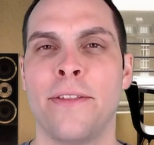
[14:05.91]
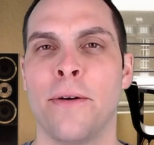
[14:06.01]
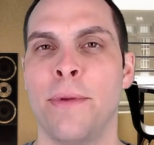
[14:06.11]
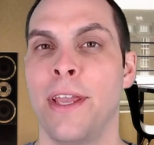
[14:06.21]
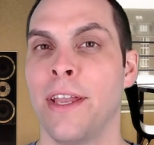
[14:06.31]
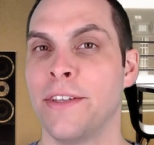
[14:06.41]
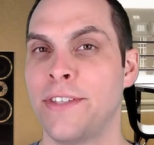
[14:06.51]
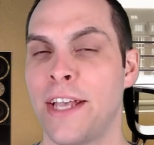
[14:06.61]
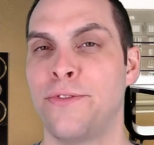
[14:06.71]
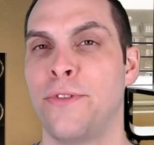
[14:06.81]
They're being
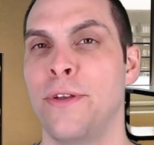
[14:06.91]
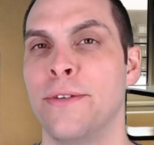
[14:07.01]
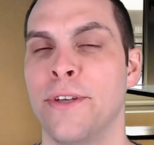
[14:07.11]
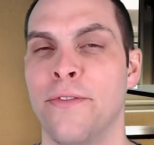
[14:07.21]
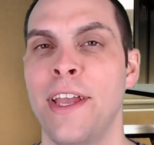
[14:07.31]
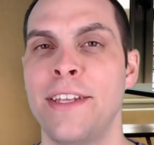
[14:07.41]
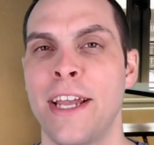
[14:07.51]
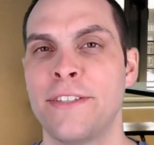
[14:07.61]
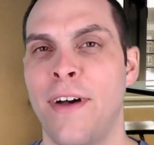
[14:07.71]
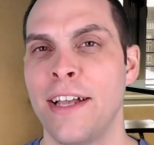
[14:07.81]
assessed with the use of
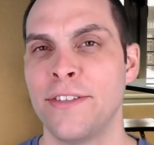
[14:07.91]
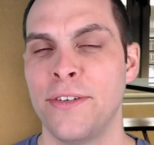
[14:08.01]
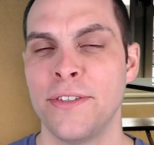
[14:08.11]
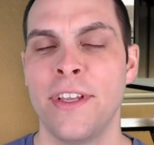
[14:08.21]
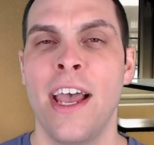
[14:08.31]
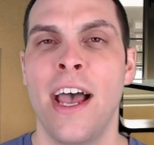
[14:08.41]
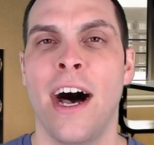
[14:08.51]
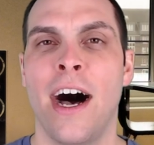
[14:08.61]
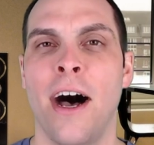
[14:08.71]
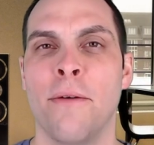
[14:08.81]
index fossils
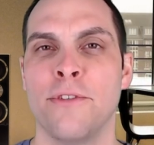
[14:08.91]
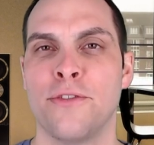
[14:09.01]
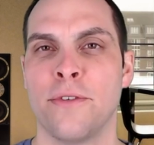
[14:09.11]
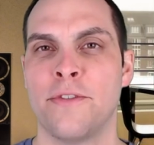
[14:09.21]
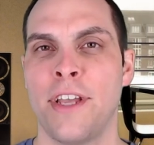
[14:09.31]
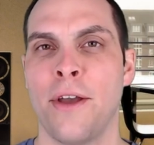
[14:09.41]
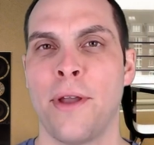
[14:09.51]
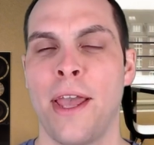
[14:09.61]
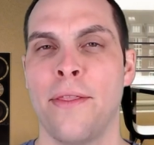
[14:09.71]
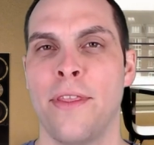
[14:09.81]
um, to sort of say,
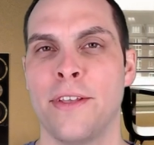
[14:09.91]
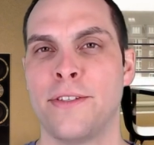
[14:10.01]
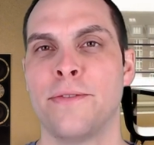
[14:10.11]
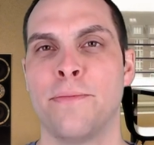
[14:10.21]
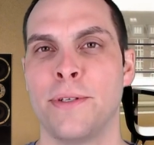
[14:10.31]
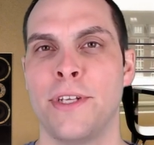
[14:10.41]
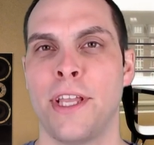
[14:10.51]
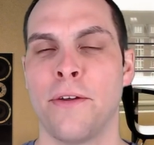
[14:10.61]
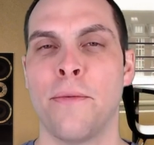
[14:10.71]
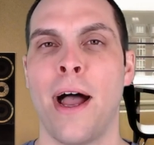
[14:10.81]
okay, this
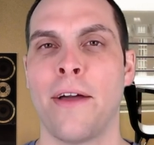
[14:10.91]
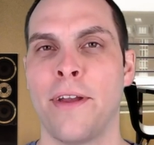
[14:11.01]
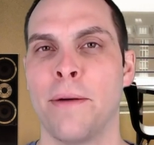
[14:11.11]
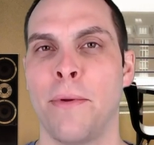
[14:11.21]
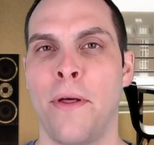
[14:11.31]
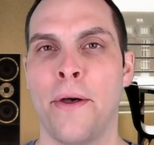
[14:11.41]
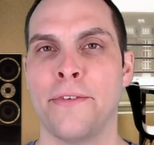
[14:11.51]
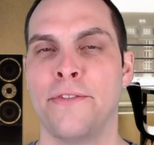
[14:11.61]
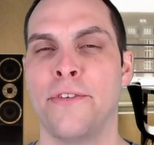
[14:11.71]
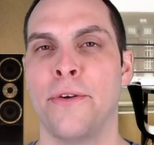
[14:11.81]
particular rock layer
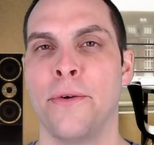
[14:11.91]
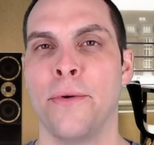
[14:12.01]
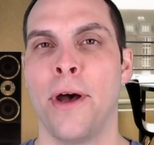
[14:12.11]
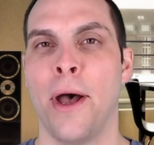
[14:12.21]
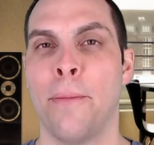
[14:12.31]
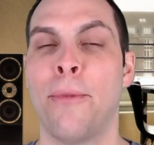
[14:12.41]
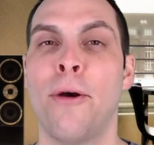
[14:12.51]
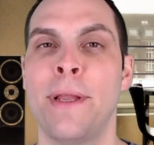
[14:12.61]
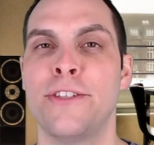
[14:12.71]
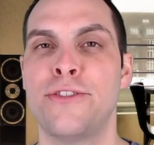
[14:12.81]
belongs to uh,
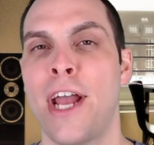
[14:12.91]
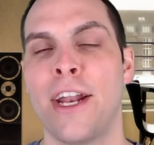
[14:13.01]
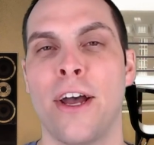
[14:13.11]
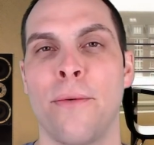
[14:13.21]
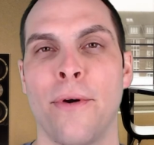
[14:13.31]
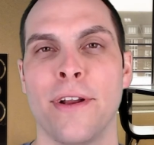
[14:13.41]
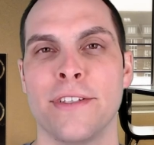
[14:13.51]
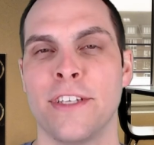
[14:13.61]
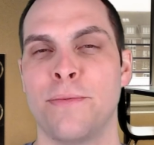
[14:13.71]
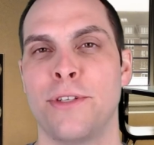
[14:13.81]
Permian strata, whereas
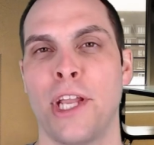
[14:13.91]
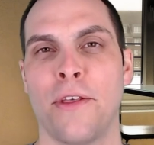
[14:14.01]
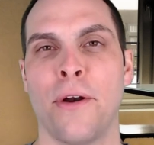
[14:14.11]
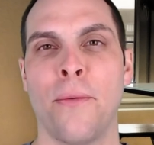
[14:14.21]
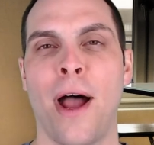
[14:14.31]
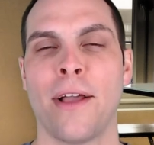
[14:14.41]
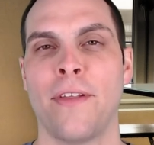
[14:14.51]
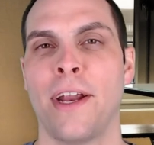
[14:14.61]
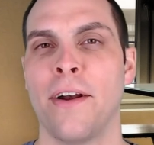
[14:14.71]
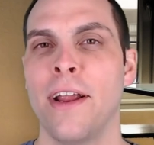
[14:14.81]
this particular rock
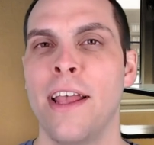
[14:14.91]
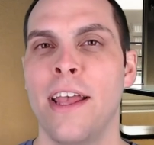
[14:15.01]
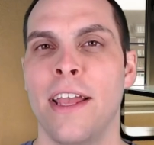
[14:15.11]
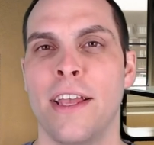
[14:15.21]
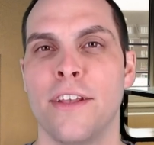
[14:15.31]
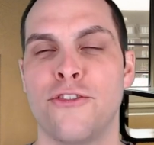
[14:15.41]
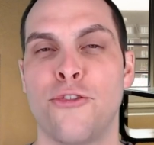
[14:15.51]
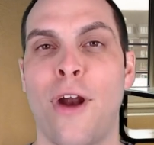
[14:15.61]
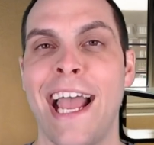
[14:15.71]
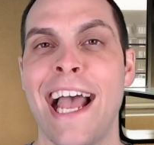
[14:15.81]
layer is
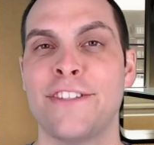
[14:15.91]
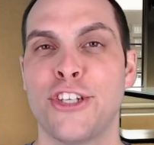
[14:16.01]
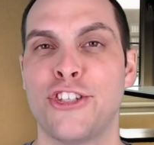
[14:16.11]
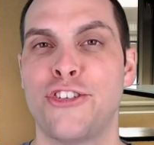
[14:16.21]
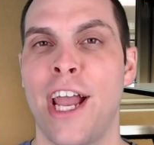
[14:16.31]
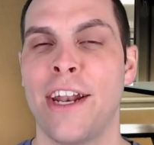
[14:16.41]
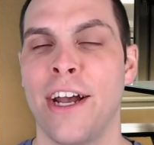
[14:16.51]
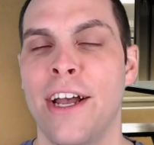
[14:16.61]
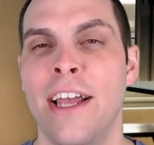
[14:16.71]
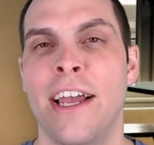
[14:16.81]
Triassic
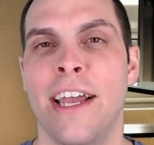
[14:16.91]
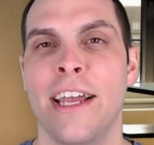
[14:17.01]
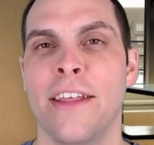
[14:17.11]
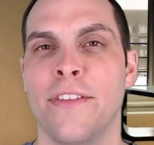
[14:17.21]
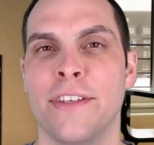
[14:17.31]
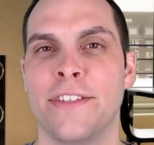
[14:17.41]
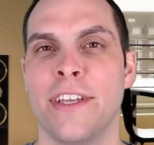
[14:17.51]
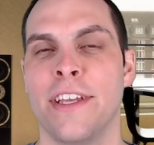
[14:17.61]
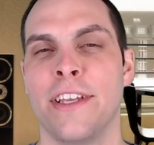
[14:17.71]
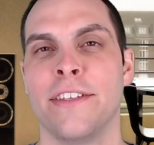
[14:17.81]
strata, and this
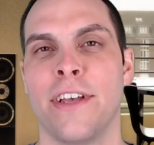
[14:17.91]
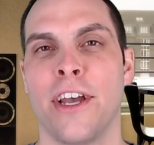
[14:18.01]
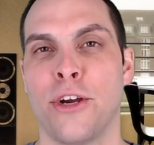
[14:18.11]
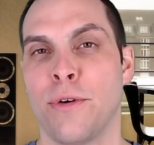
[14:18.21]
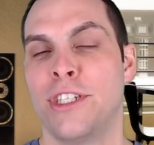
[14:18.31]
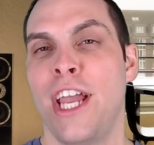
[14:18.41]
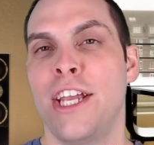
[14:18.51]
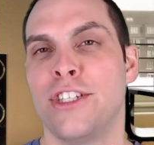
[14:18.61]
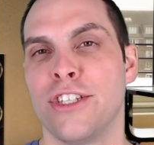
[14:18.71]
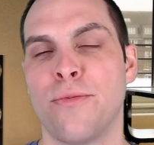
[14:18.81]
is uh,
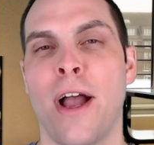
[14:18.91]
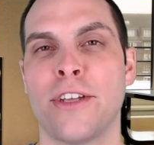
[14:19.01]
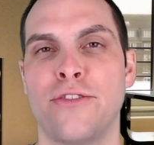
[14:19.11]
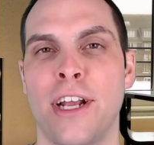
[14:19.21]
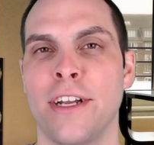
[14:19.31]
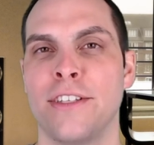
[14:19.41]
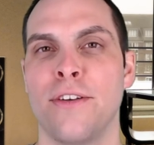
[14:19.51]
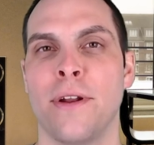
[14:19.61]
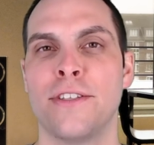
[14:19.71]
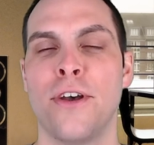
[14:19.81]
Cretaceous rock strata, and
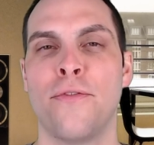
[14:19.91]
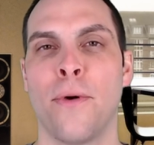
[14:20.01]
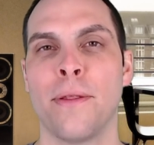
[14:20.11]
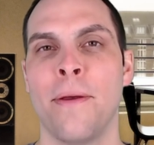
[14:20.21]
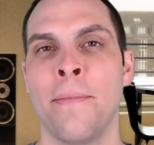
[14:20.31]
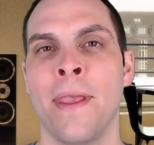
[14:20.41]
so on and so forth.